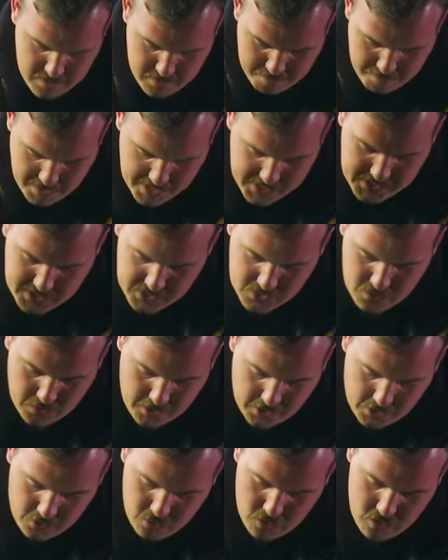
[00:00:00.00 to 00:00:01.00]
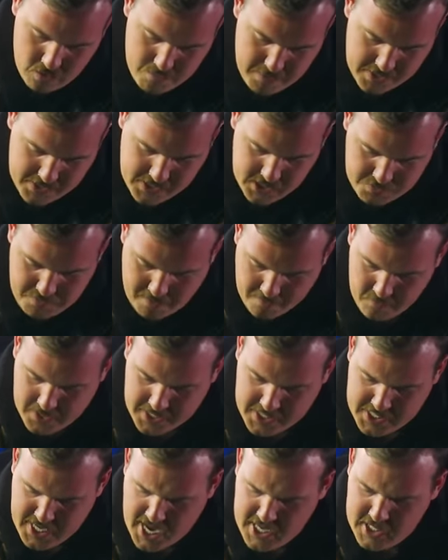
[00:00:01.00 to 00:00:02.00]
Mince is looking good. Mince is
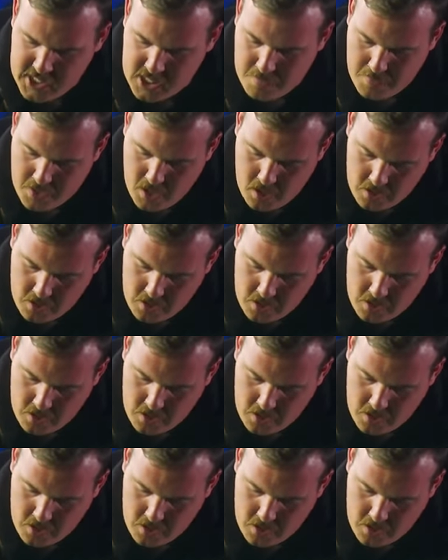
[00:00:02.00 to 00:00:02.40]
probably done, to be